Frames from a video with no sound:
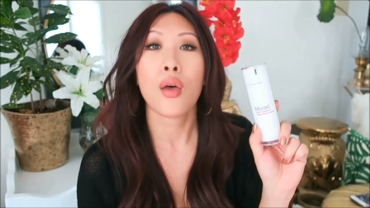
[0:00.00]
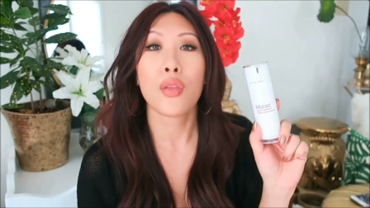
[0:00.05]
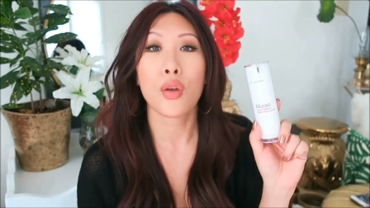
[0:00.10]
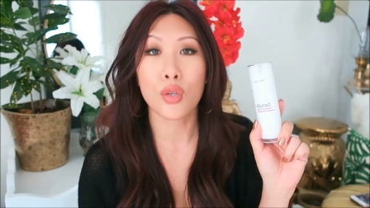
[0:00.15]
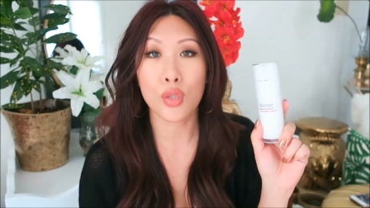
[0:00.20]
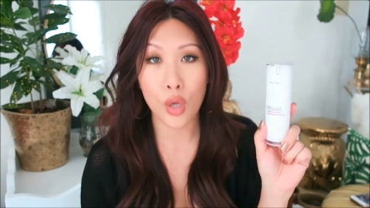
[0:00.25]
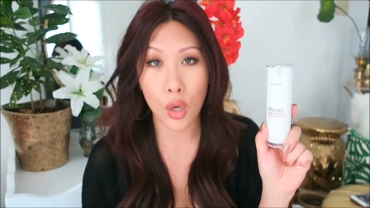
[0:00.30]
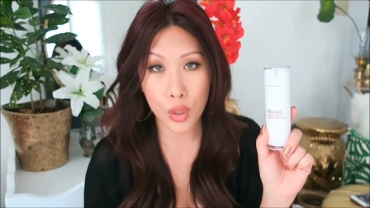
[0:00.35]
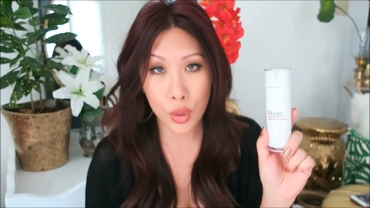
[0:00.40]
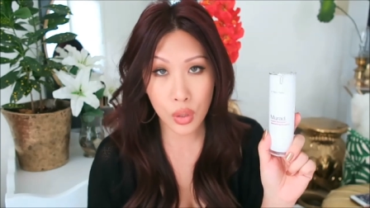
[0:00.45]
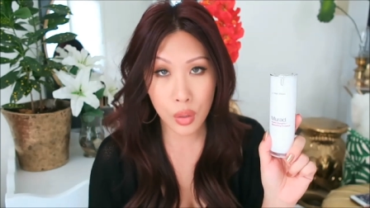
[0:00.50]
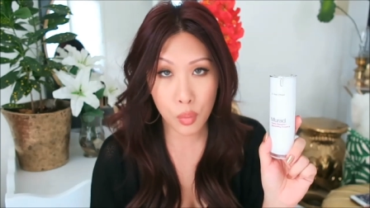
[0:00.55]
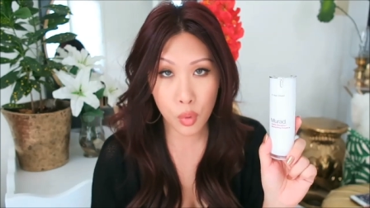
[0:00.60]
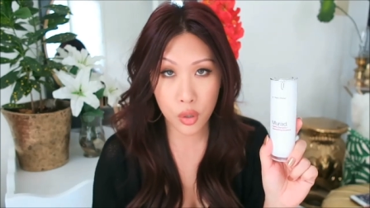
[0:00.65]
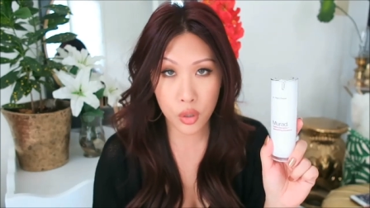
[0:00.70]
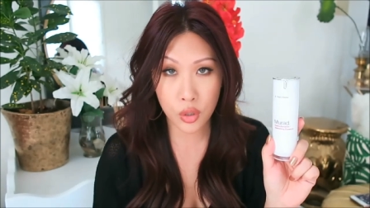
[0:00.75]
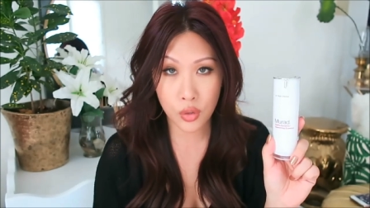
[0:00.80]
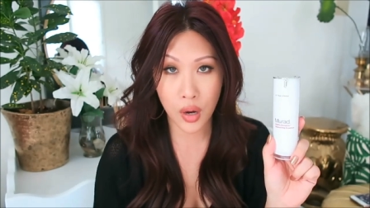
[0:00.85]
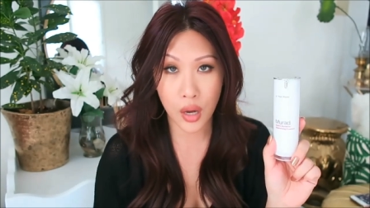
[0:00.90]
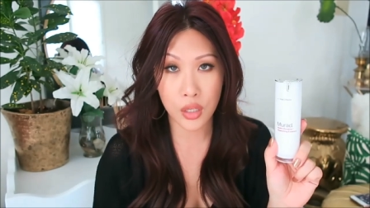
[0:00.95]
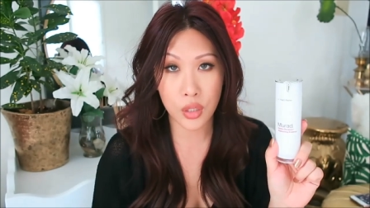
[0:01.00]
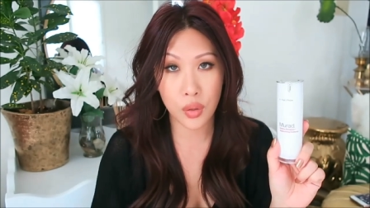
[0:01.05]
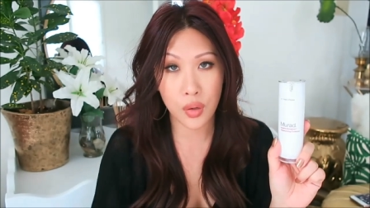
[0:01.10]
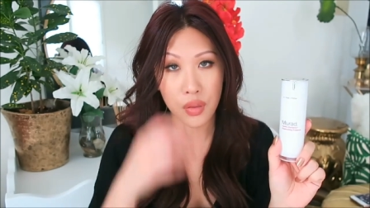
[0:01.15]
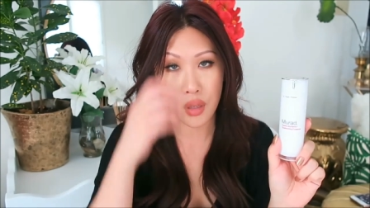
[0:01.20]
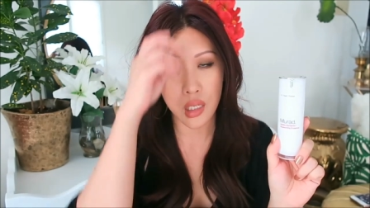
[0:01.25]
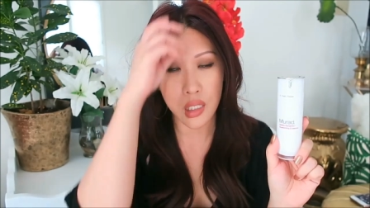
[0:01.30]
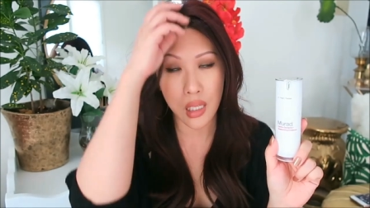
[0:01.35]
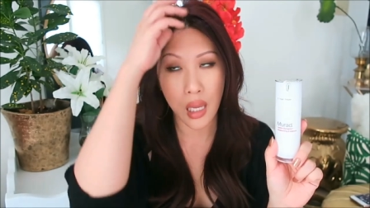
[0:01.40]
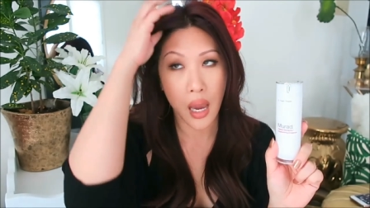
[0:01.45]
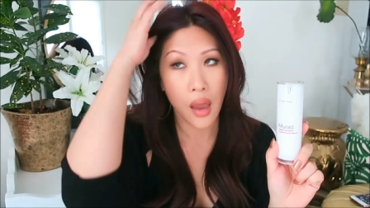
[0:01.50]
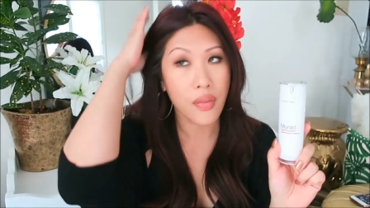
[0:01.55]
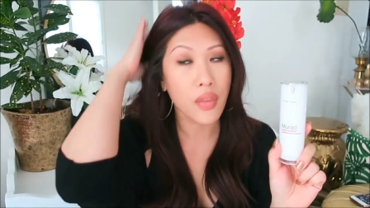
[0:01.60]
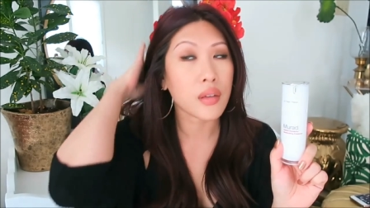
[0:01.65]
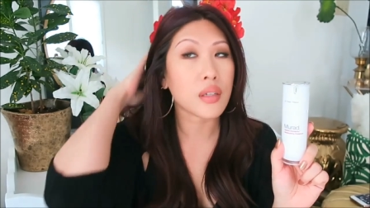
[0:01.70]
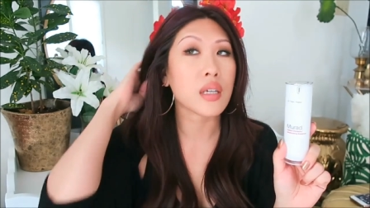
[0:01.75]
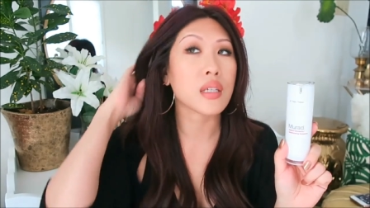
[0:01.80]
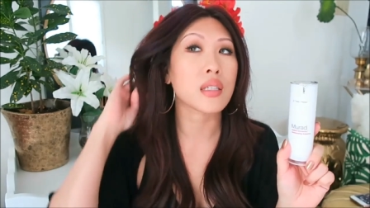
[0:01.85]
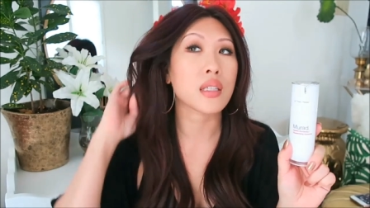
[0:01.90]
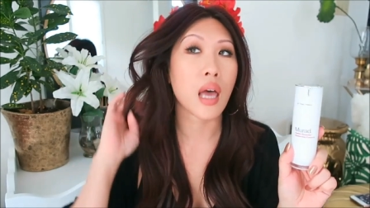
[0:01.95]
There's also a moisturizer in this line
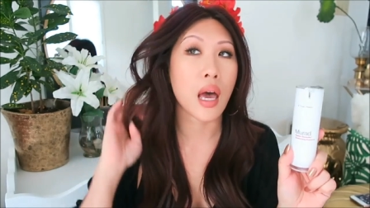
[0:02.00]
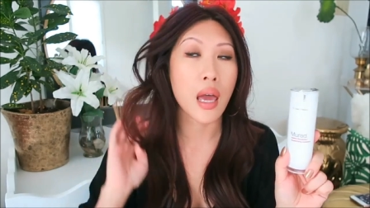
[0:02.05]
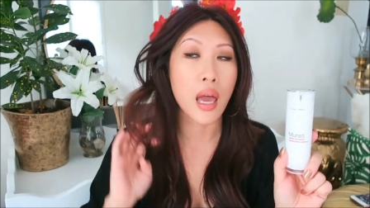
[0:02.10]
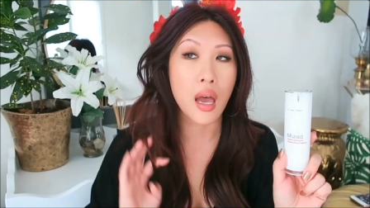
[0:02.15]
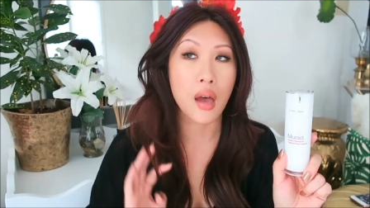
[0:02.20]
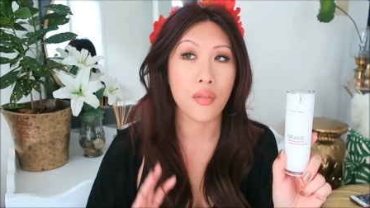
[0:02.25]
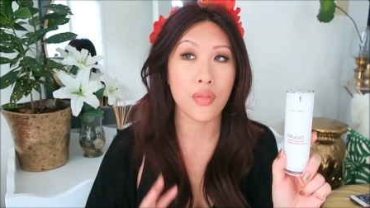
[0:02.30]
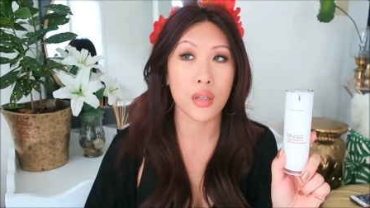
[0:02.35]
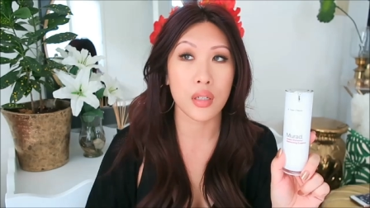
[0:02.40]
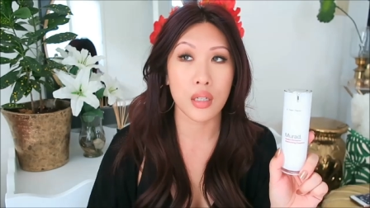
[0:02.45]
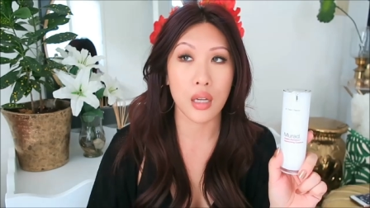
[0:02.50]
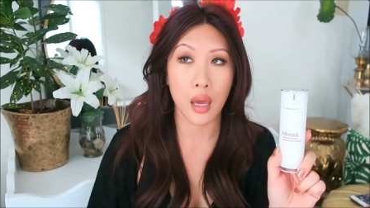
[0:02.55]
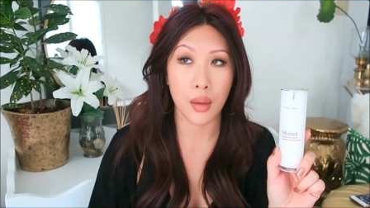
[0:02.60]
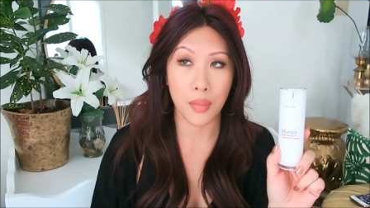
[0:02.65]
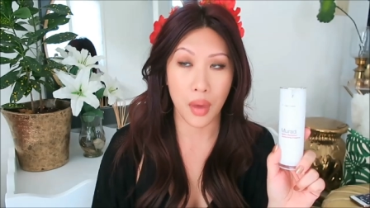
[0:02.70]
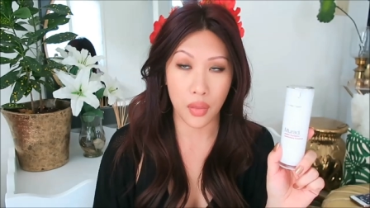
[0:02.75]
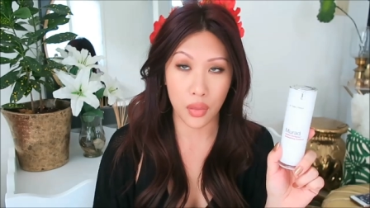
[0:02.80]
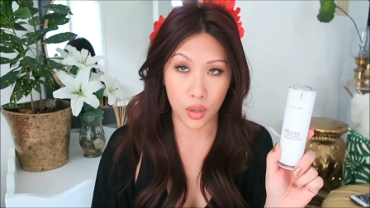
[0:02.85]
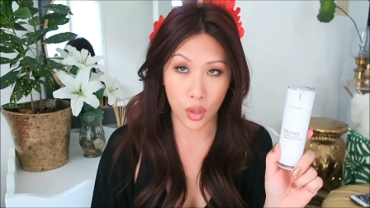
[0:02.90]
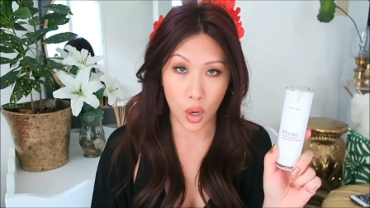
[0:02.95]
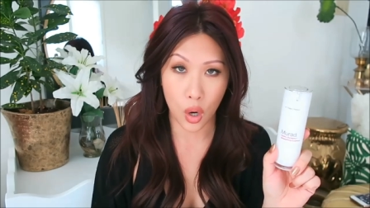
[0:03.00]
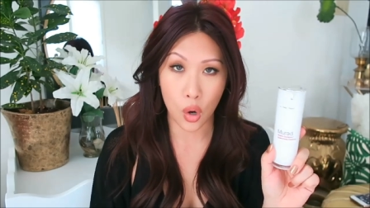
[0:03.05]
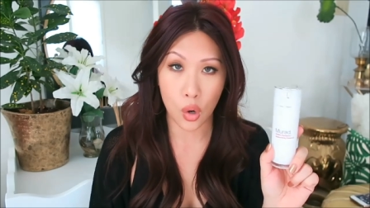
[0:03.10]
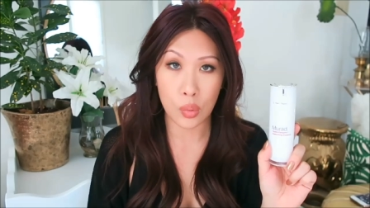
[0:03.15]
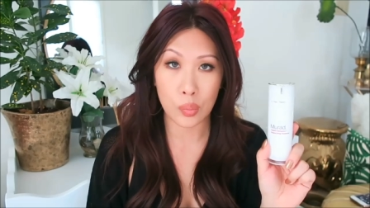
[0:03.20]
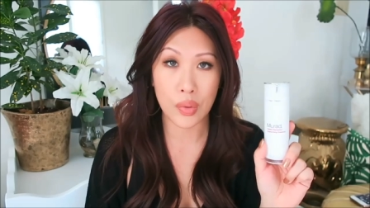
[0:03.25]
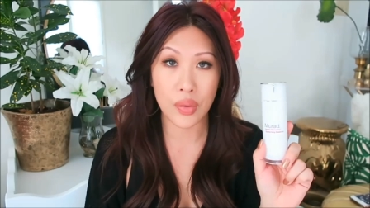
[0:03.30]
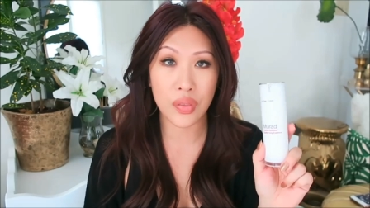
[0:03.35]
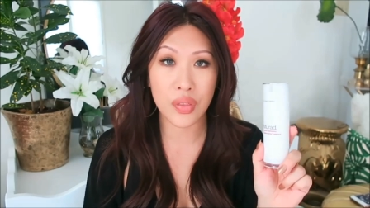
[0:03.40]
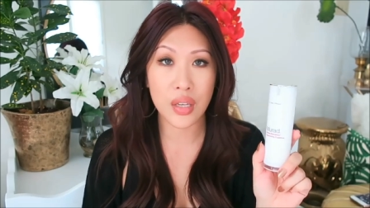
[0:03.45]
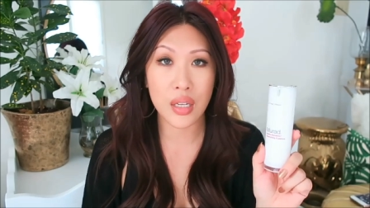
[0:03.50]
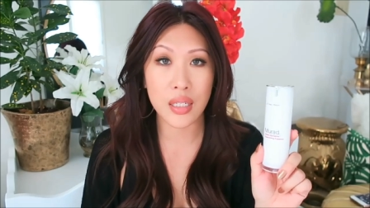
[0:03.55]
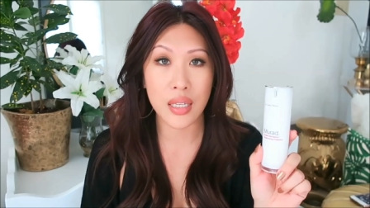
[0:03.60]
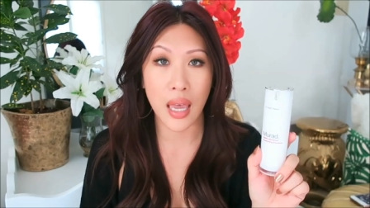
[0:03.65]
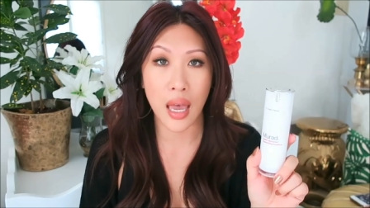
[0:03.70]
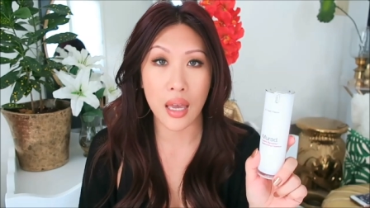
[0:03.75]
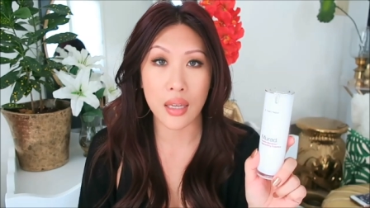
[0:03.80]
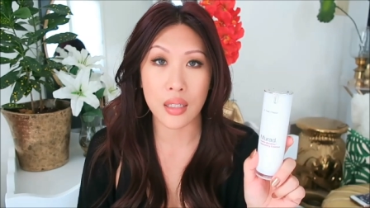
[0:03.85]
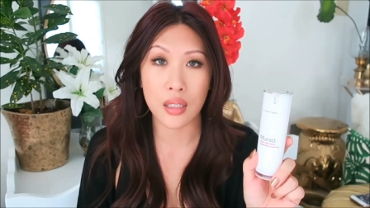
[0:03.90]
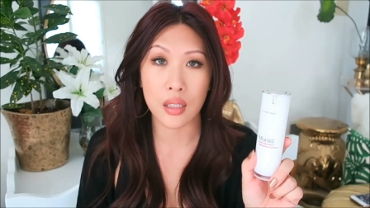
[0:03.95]
that does not have the dimethicone, but this
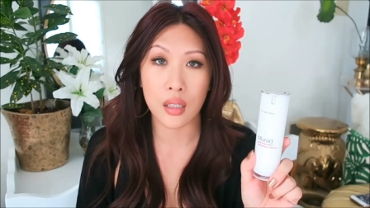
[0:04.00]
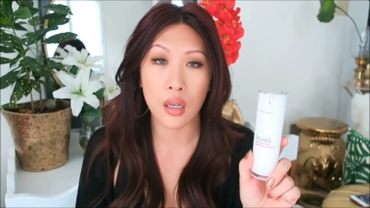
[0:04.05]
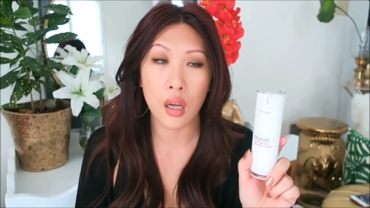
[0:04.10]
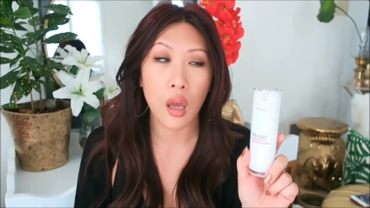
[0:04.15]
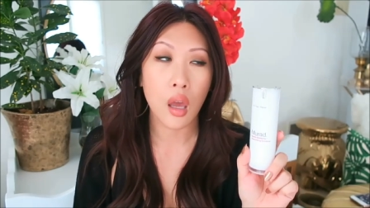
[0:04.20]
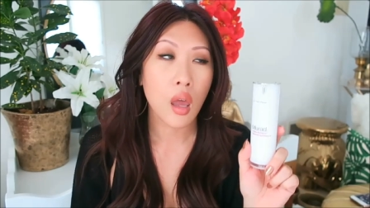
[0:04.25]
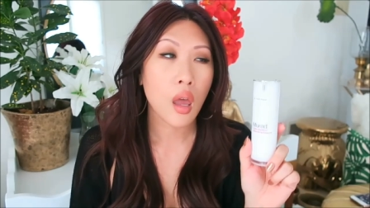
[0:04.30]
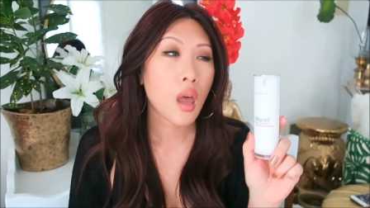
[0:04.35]
has it.